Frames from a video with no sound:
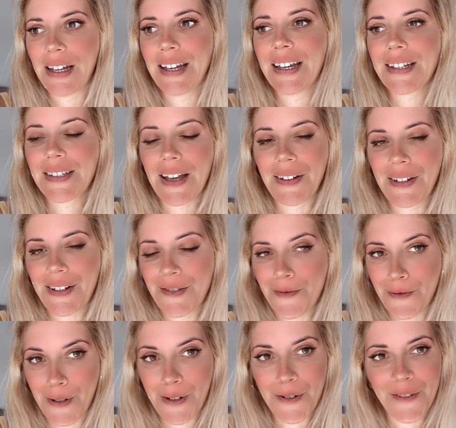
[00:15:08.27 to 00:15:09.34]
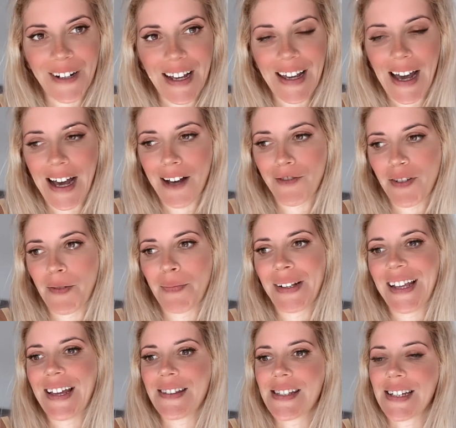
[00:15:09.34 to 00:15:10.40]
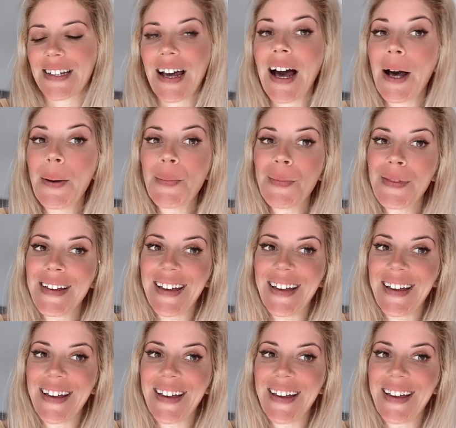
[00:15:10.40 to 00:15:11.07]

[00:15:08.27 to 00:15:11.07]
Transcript: excited for what I have planned to come.